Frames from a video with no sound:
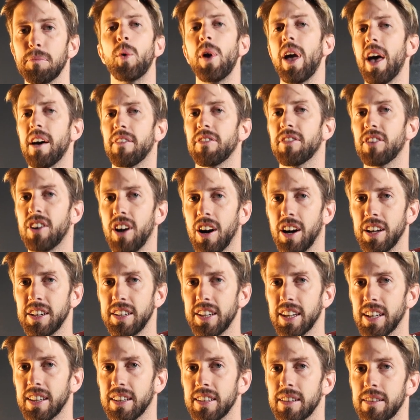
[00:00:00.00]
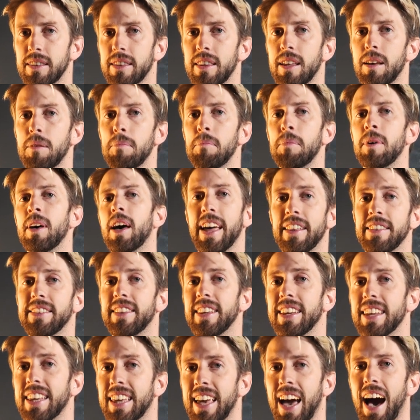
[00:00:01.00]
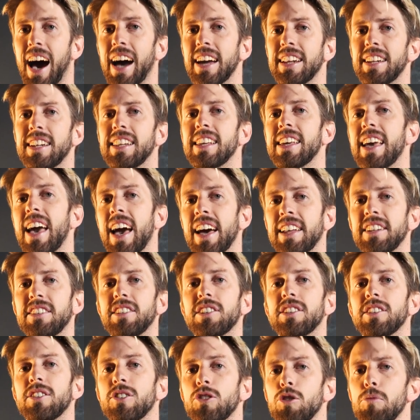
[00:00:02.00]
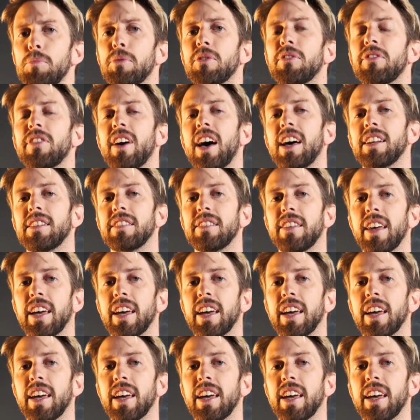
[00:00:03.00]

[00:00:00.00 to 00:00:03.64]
We have contacted them, and they kindly answered super fast,